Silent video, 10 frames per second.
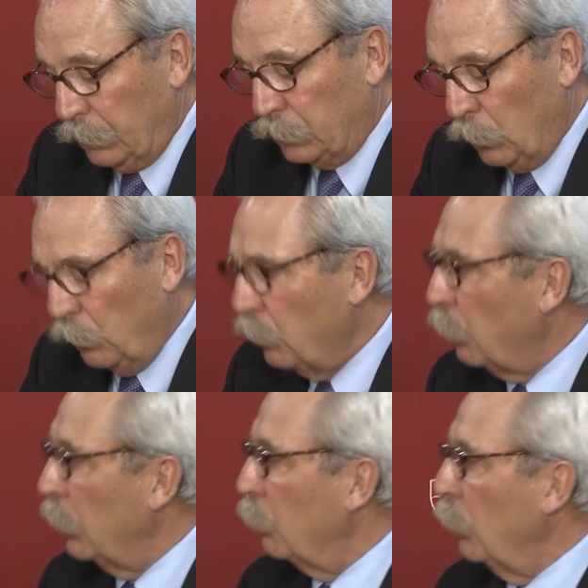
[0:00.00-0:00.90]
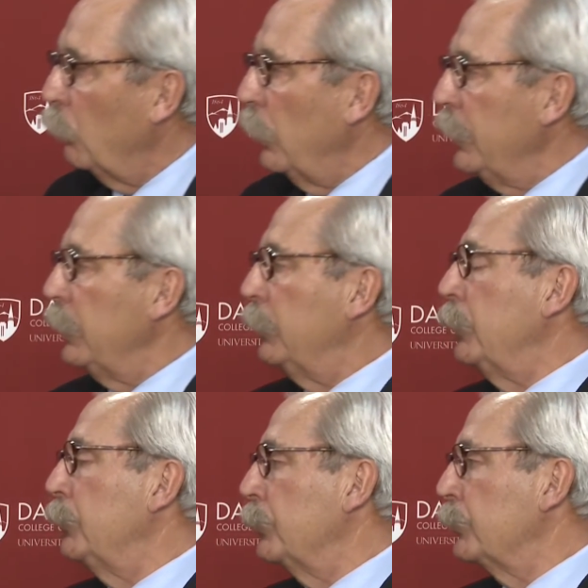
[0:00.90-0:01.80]
So what
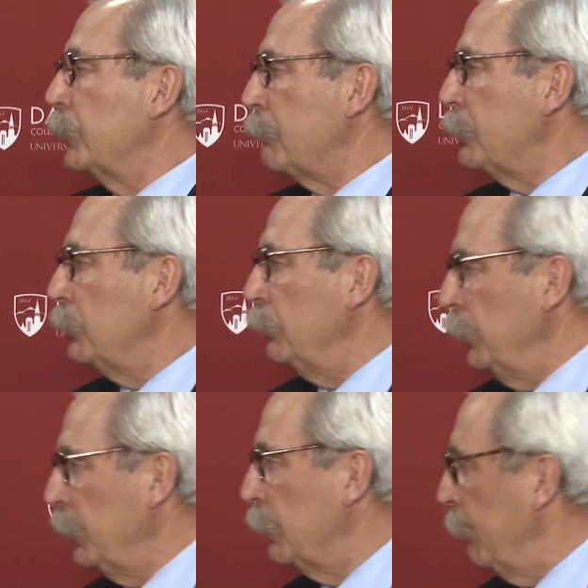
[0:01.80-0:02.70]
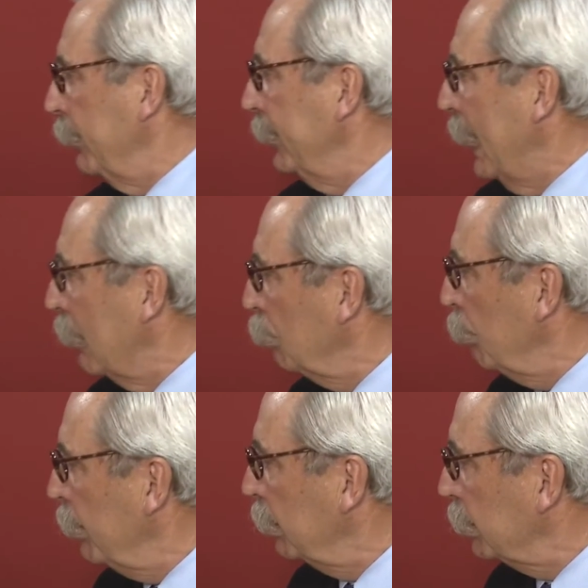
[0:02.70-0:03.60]
is there something unique about the
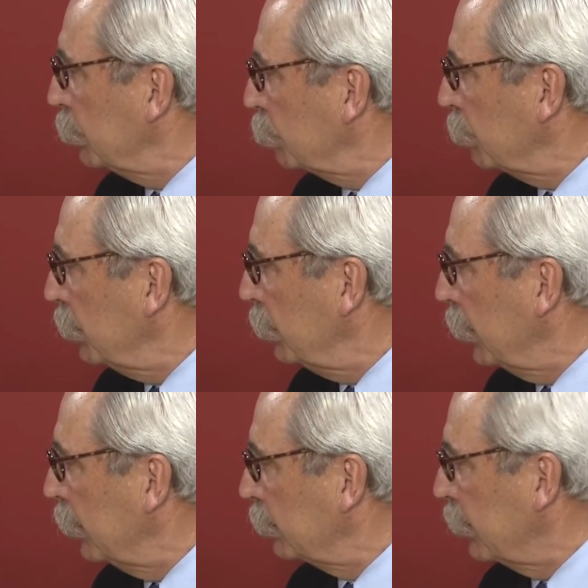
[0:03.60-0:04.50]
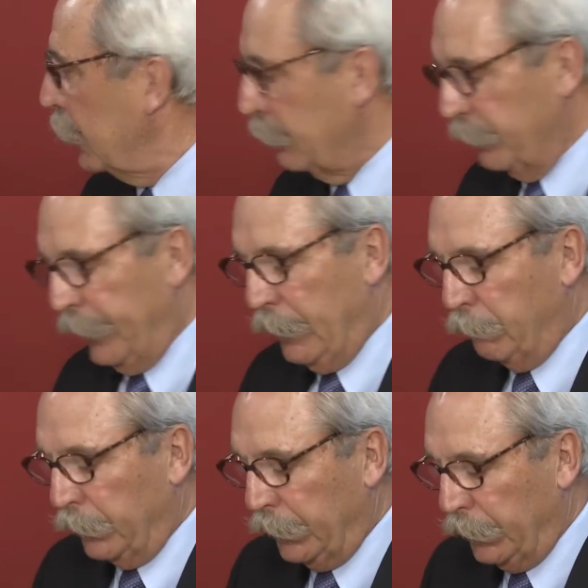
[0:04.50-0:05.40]
automobile industry that's kind of
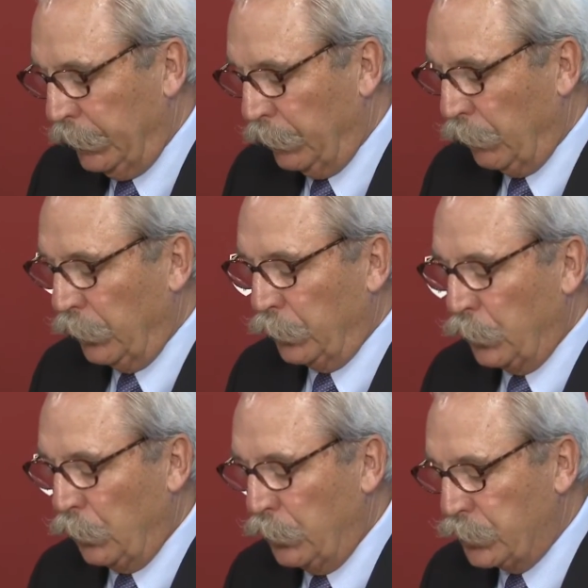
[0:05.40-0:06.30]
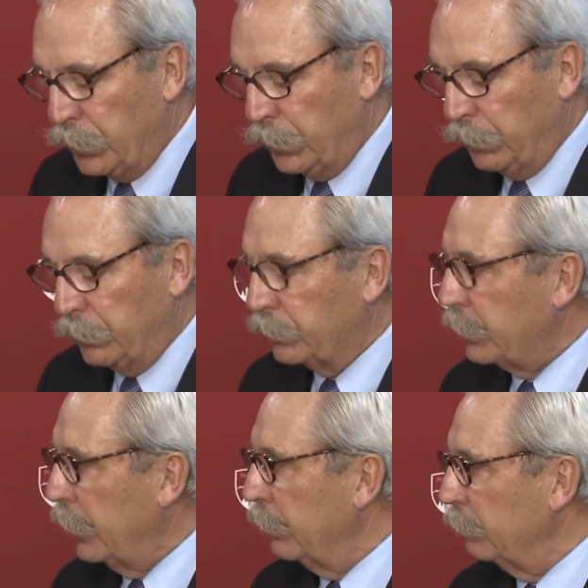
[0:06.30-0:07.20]
enabling or encouraging this
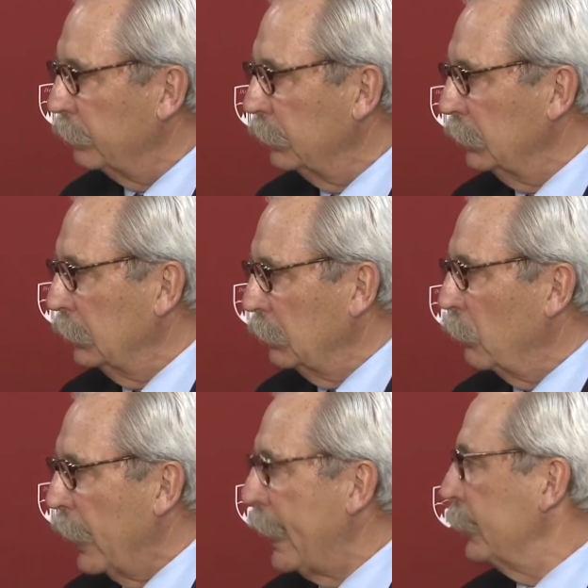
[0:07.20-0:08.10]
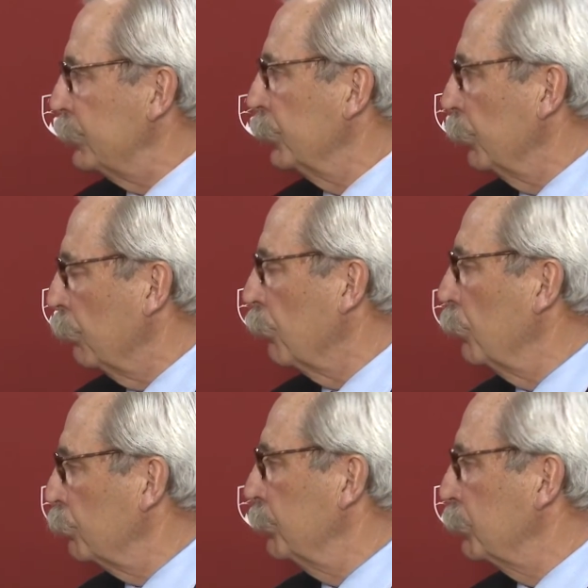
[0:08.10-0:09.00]
kind of what I consider
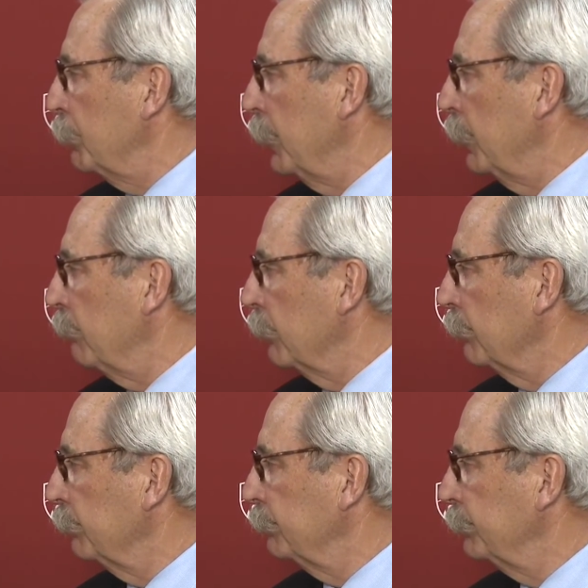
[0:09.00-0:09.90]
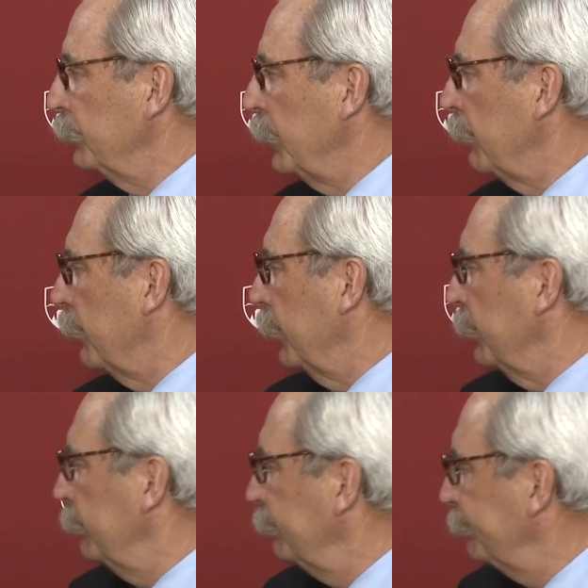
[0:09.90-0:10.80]
gross misbehavior? What do you think?